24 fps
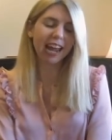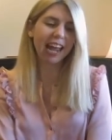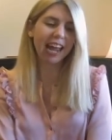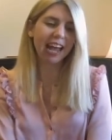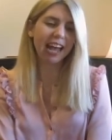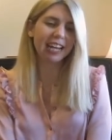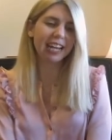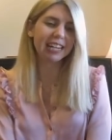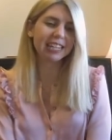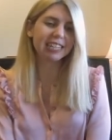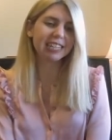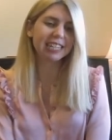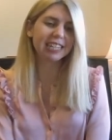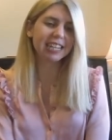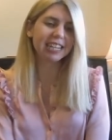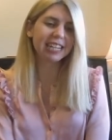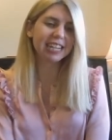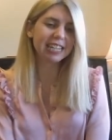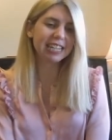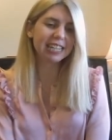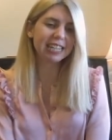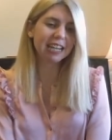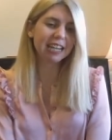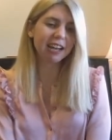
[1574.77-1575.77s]
And
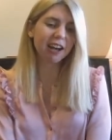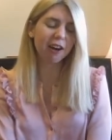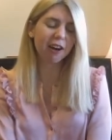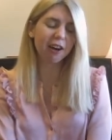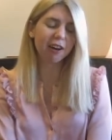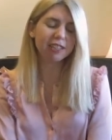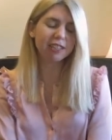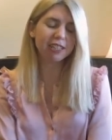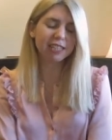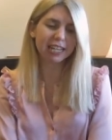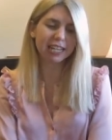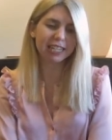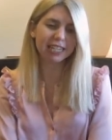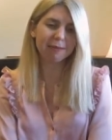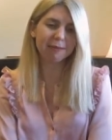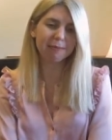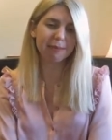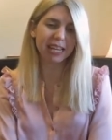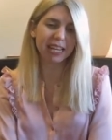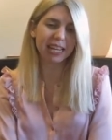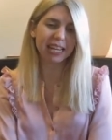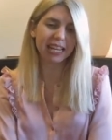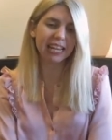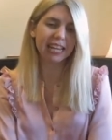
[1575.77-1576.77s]
he said to
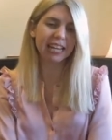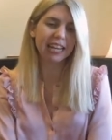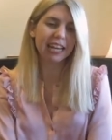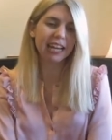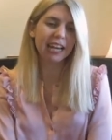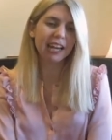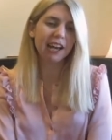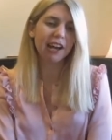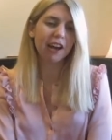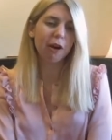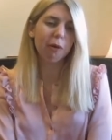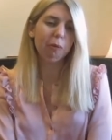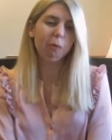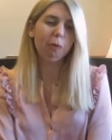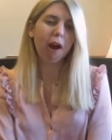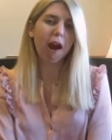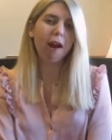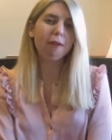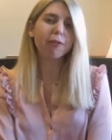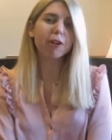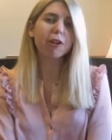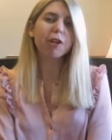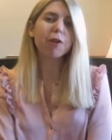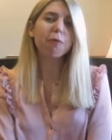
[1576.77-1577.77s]
me,
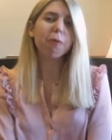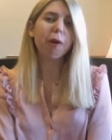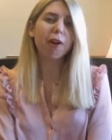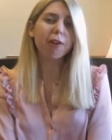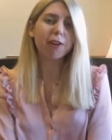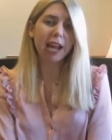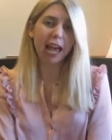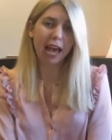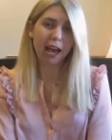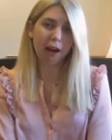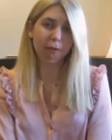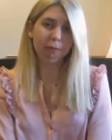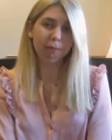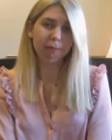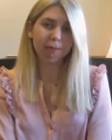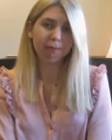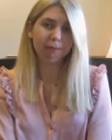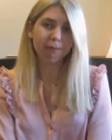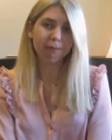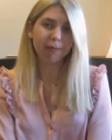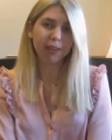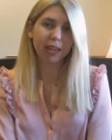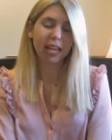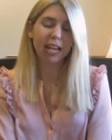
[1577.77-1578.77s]
Wherever you are now
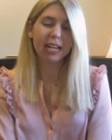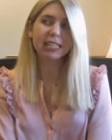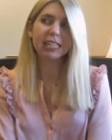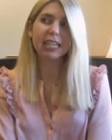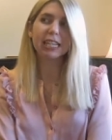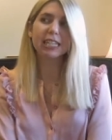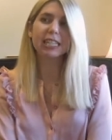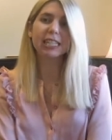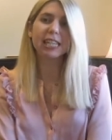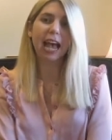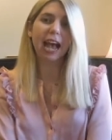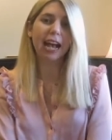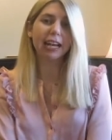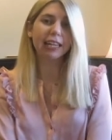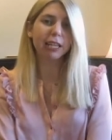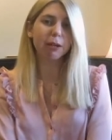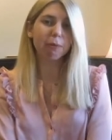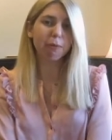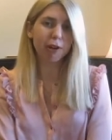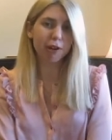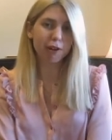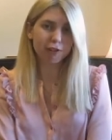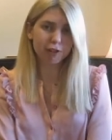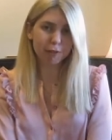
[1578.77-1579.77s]
is
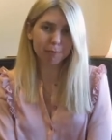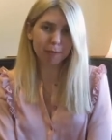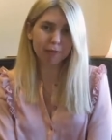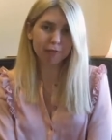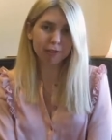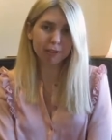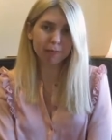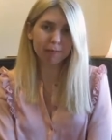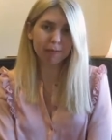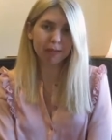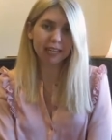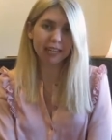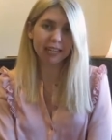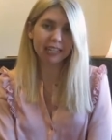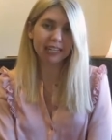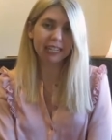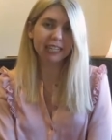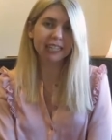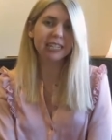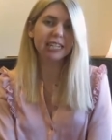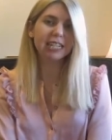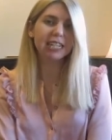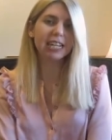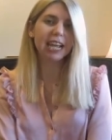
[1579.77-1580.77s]
exactly where you're supposed to be
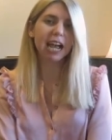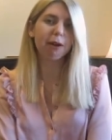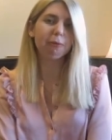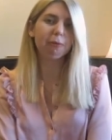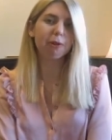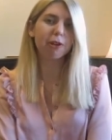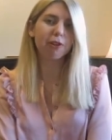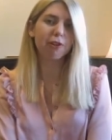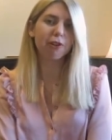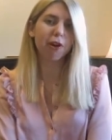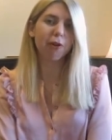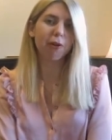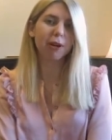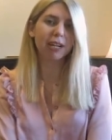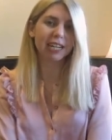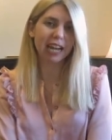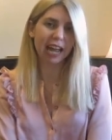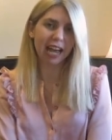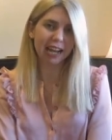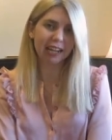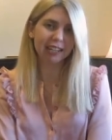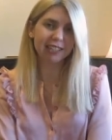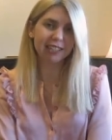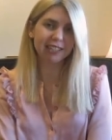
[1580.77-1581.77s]
to get where you're going
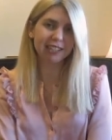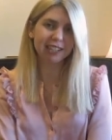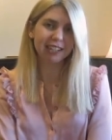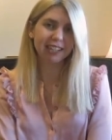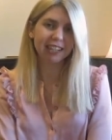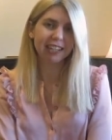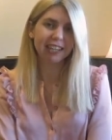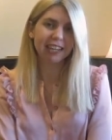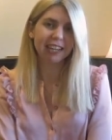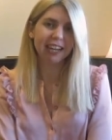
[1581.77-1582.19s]
next.